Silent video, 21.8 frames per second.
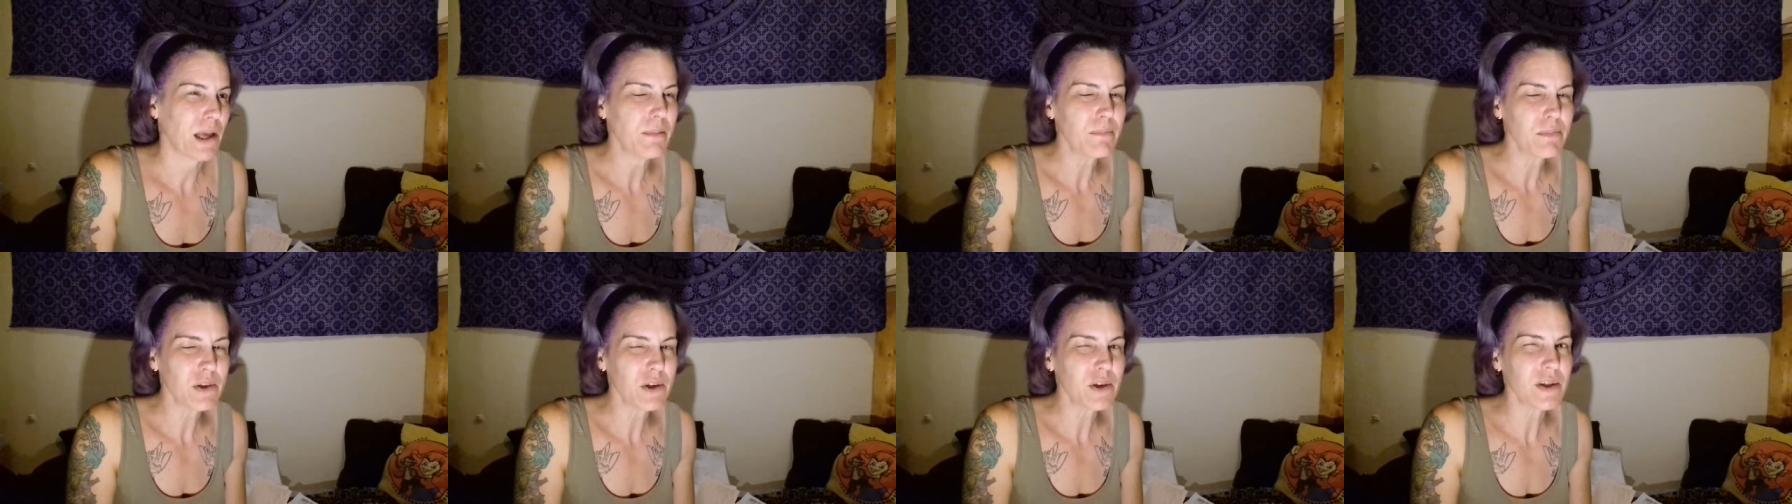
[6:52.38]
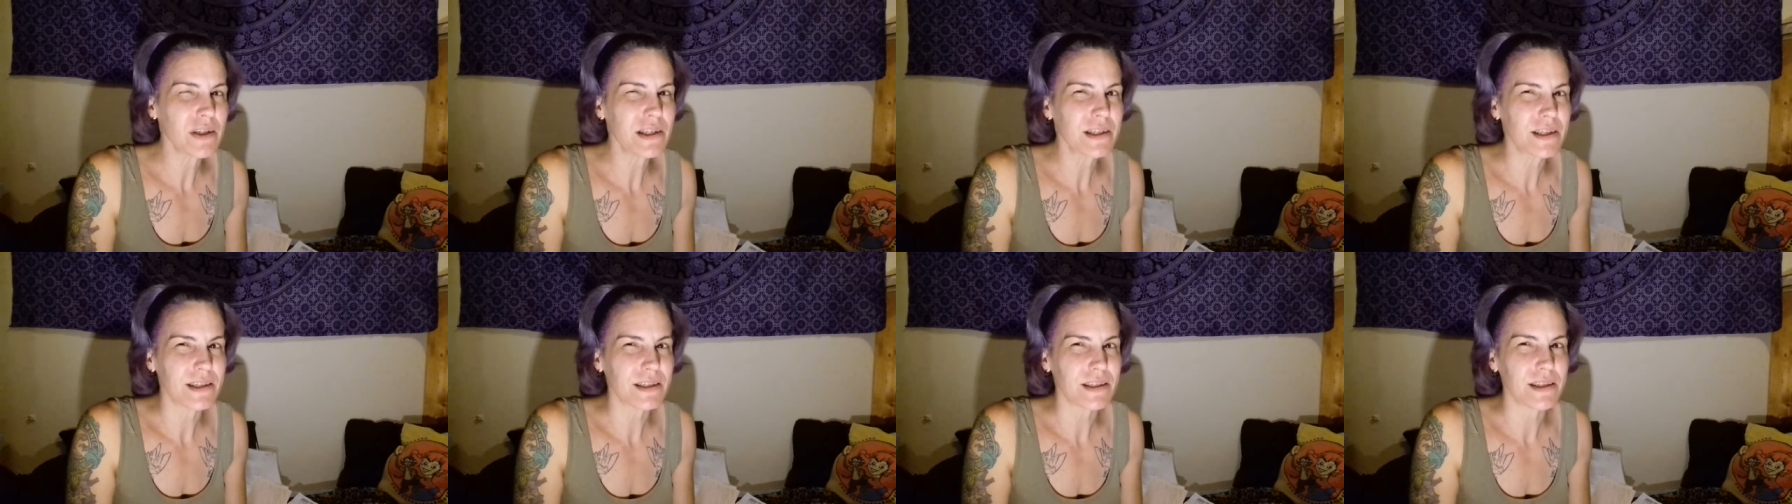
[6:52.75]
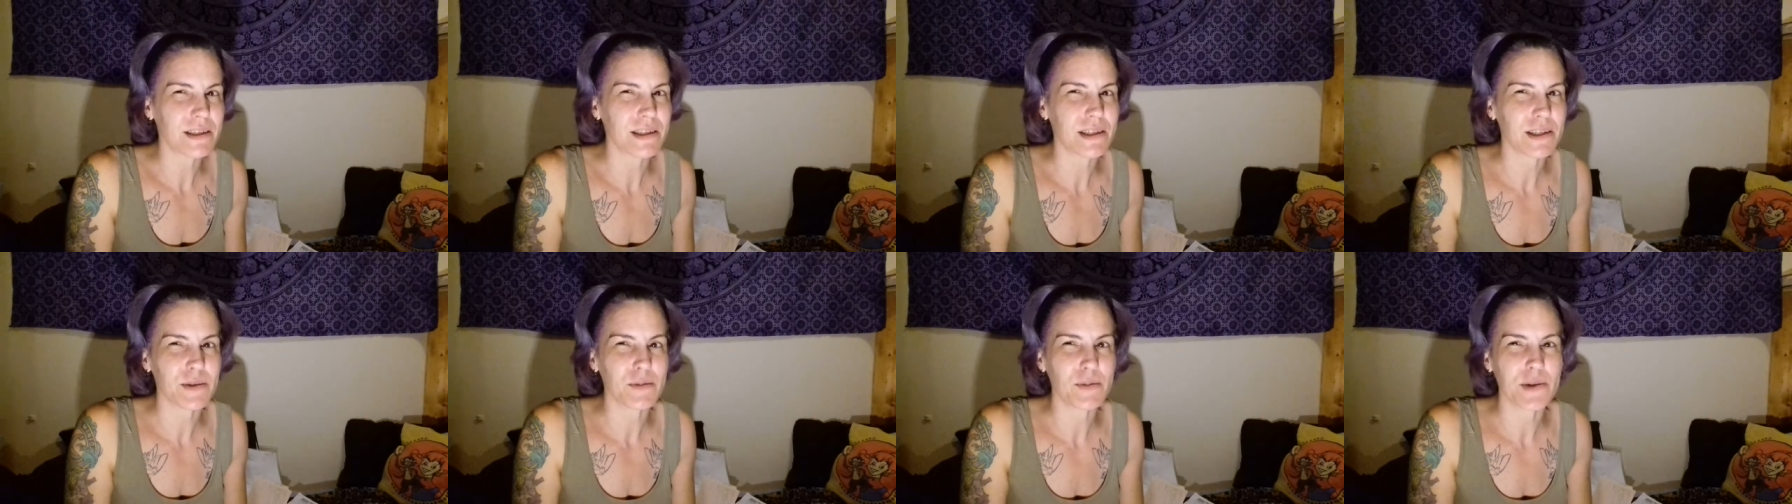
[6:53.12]
curious to
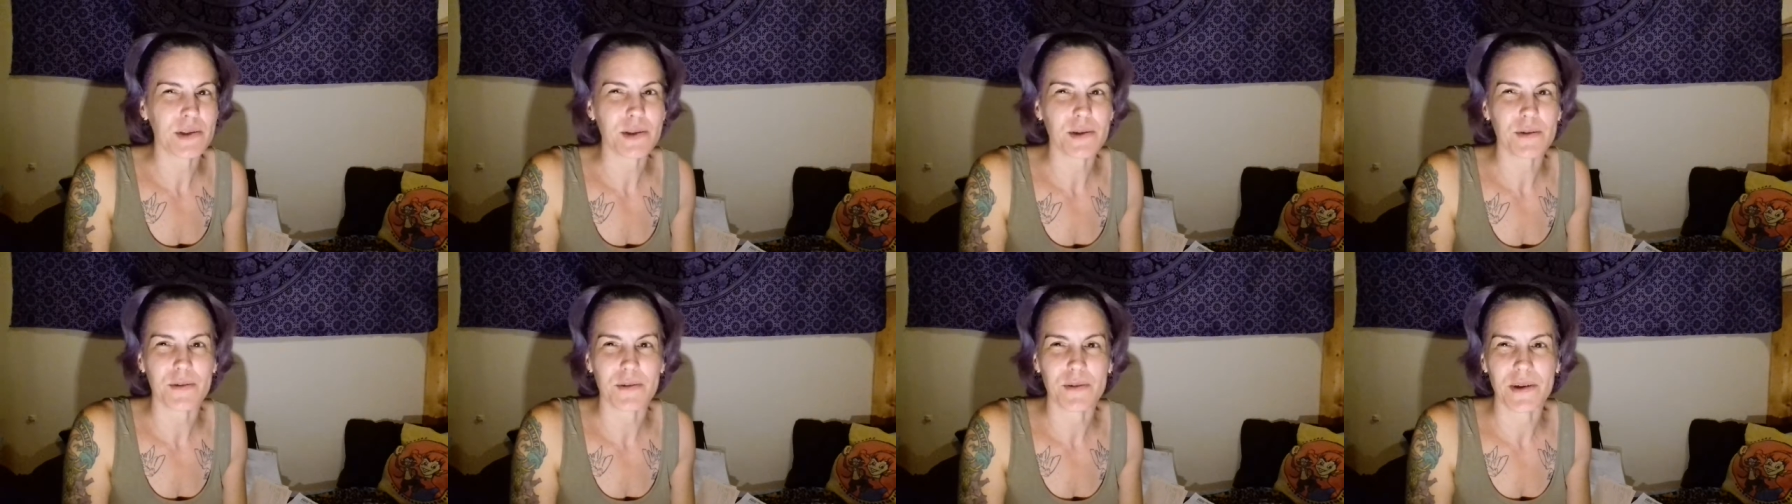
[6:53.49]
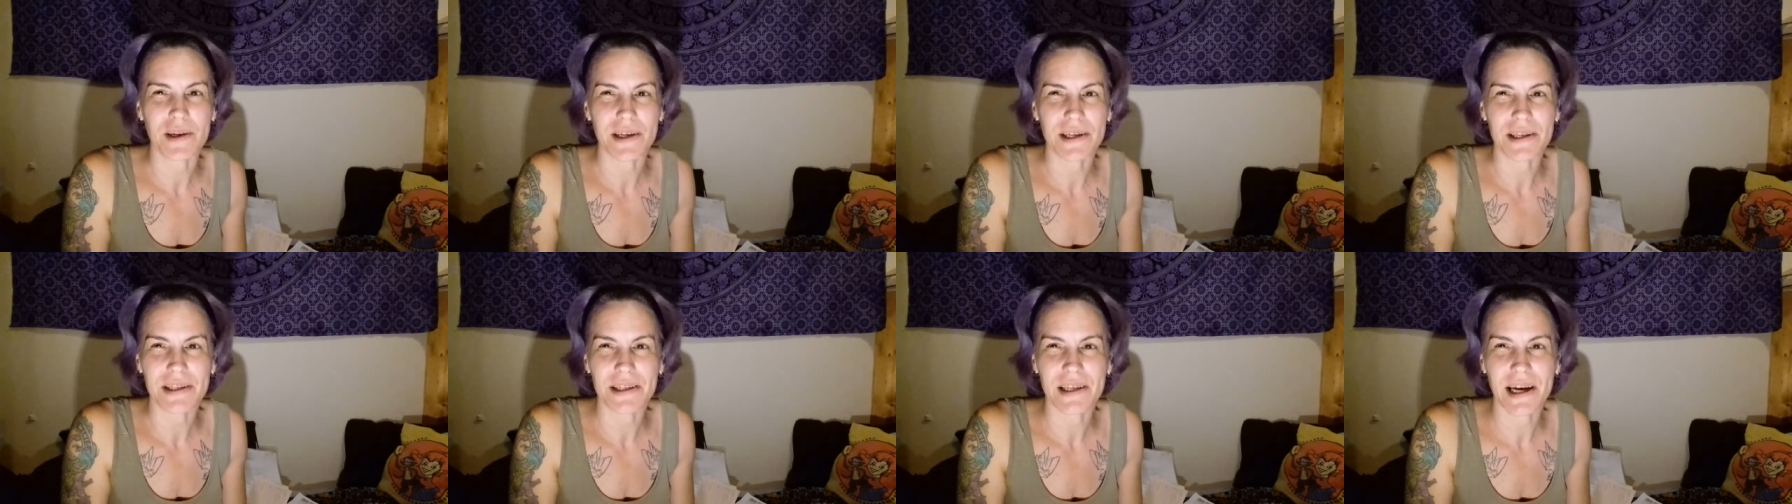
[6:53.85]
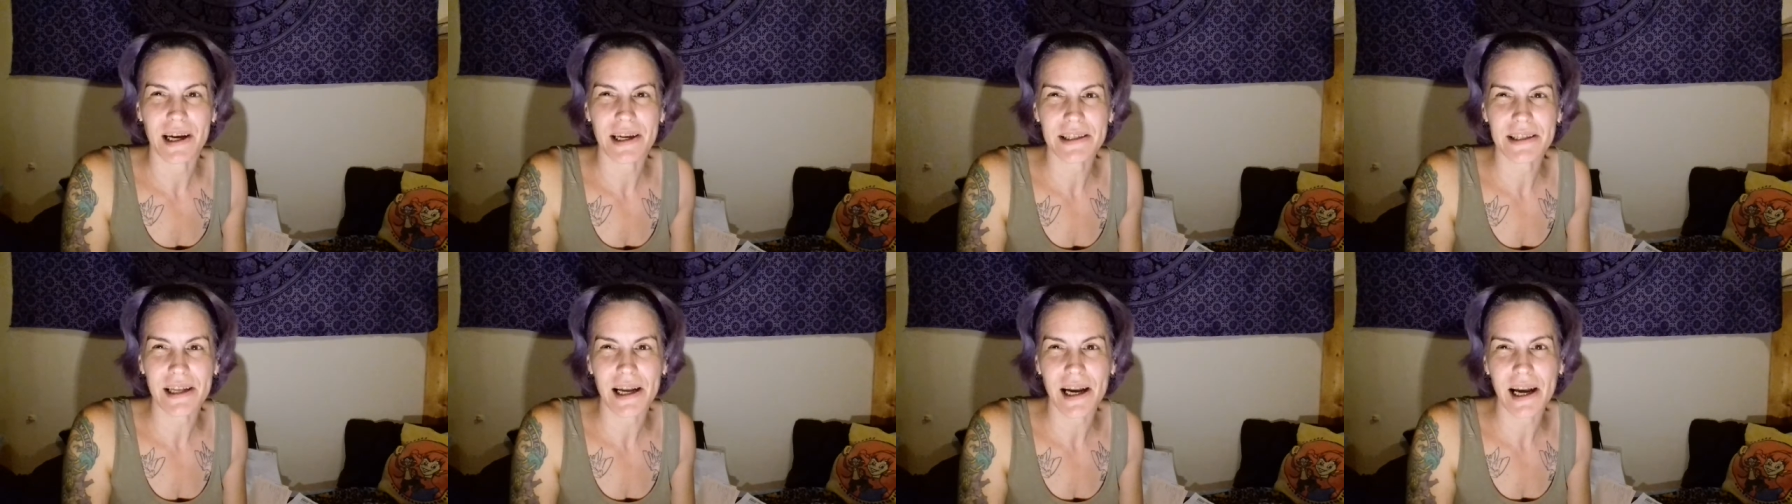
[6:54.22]
see what they'll fix.
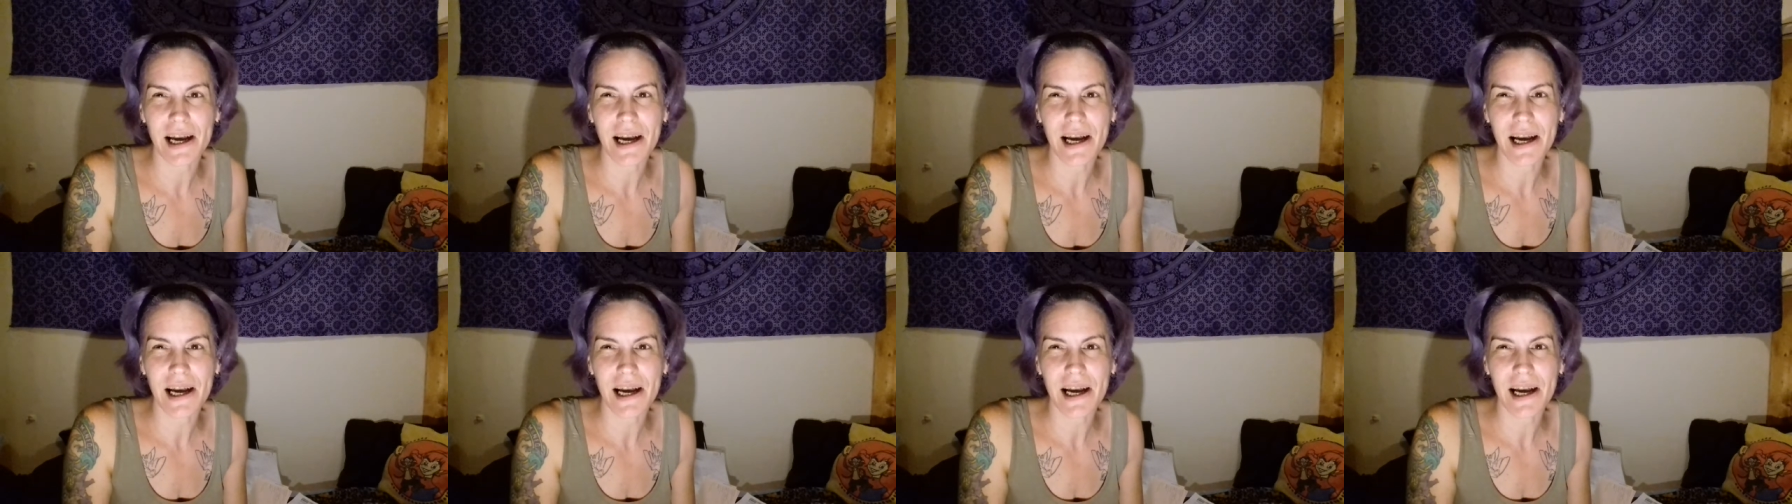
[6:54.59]
I